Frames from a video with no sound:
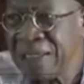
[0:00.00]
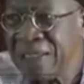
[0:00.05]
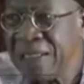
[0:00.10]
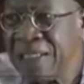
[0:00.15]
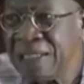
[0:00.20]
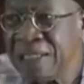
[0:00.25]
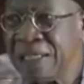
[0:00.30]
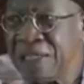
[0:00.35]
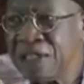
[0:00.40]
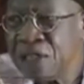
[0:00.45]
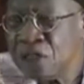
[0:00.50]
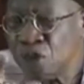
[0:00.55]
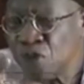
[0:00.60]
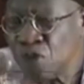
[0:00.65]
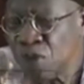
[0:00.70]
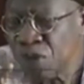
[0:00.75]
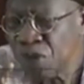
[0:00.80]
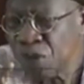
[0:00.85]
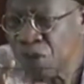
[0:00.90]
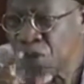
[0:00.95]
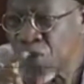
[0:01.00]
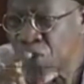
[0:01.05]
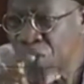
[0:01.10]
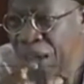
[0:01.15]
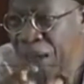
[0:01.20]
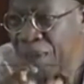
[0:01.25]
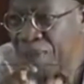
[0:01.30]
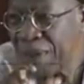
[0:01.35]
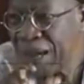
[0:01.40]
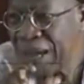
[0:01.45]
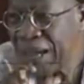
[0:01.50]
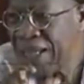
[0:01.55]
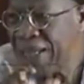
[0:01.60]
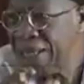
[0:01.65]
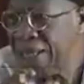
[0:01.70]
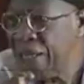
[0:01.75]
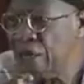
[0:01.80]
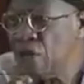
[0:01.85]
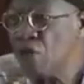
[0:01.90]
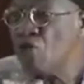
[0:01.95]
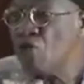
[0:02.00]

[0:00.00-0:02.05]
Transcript: is a situation whereby